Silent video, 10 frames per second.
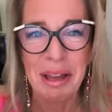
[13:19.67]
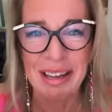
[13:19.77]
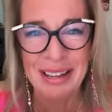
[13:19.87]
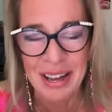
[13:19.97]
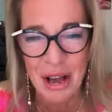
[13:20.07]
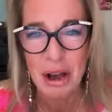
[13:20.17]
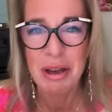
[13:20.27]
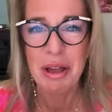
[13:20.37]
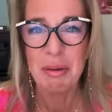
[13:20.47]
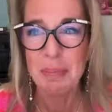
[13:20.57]
There
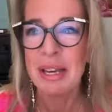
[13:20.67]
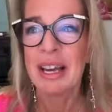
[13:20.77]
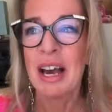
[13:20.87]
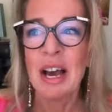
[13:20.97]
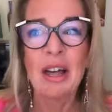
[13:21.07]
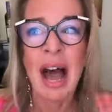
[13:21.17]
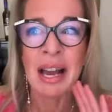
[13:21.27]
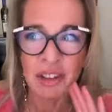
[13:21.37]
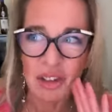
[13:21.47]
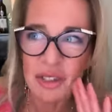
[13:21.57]
would be
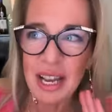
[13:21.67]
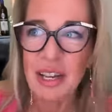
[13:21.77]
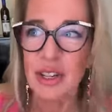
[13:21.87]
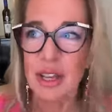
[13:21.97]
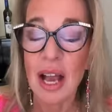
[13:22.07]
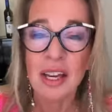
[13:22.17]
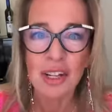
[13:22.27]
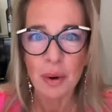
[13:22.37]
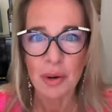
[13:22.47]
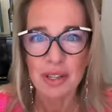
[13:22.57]
accusations. I
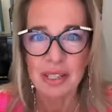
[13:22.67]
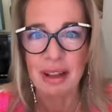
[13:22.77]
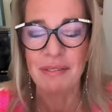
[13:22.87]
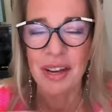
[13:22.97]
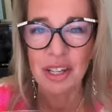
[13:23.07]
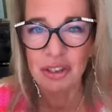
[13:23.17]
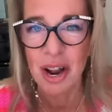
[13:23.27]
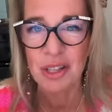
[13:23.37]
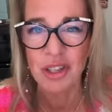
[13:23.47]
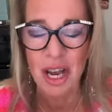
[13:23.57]
could go on as their first
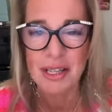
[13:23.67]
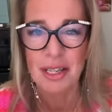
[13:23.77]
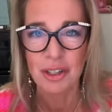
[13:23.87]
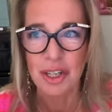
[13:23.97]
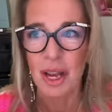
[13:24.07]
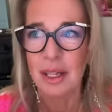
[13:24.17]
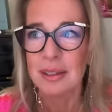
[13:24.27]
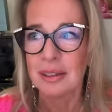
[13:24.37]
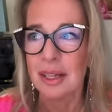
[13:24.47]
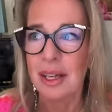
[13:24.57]
transgender, couldn't
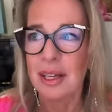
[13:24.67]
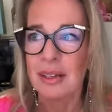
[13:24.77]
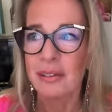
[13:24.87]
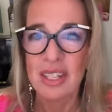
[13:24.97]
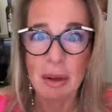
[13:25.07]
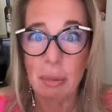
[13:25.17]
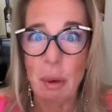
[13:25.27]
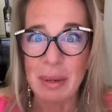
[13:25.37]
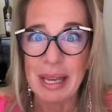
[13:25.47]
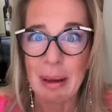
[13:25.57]
I? Because that would
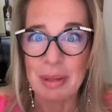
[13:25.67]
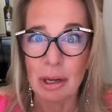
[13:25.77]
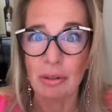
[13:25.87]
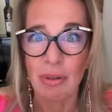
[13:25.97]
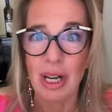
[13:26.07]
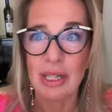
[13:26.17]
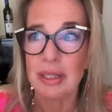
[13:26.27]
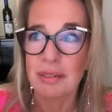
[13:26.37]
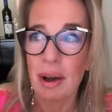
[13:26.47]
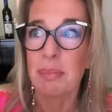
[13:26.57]
probably get me on,
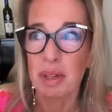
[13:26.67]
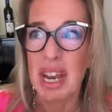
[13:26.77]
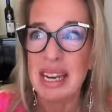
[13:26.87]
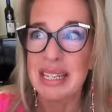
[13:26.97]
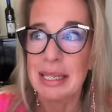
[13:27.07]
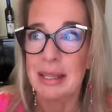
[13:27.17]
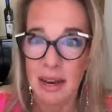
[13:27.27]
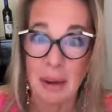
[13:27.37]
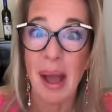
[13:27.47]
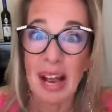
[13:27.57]
right? If I pretended
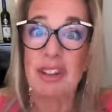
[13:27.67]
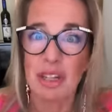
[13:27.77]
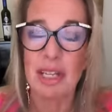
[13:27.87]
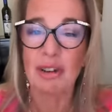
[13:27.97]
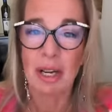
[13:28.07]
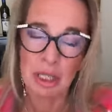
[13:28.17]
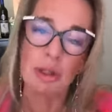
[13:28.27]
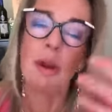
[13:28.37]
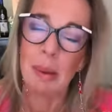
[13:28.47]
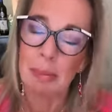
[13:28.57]
that I'm actually trans.
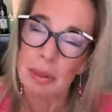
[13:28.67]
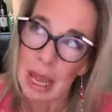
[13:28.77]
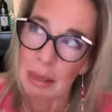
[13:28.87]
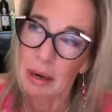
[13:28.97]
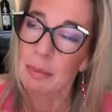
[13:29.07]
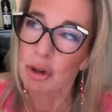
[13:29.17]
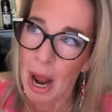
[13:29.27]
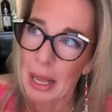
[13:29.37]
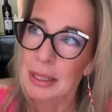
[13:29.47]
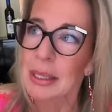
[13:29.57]
Because, you know, people say that I'm
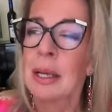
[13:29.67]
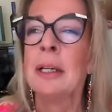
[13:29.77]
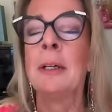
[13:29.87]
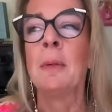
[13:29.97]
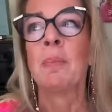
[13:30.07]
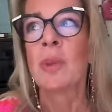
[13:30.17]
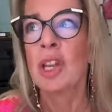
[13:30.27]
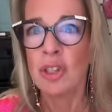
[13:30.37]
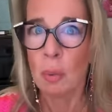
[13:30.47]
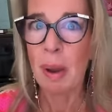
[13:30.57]
trans.
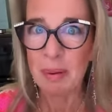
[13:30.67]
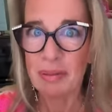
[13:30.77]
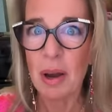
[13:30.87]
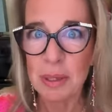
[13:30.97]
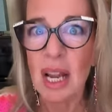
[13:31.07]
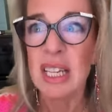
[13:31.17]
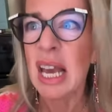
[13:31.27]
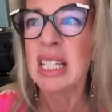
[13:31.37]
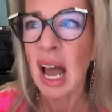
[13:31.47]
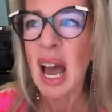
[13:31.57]
So maybe if I was like,
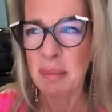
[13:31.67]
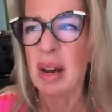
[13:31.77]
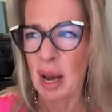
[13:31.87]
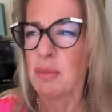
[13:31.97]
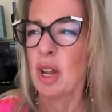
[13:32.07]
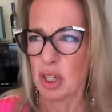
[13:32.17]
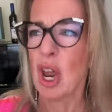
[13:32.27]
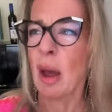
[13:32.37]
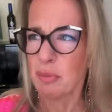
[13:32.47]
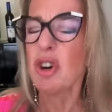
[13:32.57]
yes, I am,
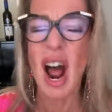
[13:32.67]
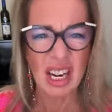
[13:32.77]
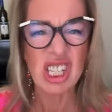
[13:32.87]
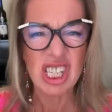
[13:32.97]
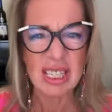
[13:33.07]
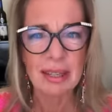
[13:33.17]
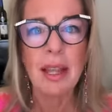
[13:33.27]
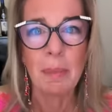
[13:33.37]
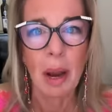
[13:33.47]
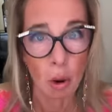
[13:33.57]
I'm trans,
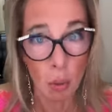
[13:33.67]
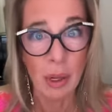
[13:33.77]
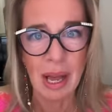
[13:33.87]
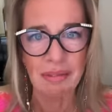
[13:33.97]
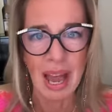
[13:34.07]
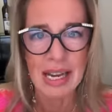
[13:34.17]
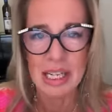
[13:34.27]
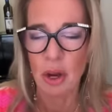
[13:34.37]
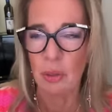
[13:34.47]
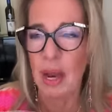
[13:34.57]
they'd be like, oh, we'll have
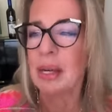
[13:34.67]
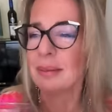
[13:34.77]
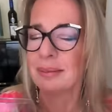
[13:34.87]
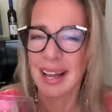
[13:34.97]
Katie on then.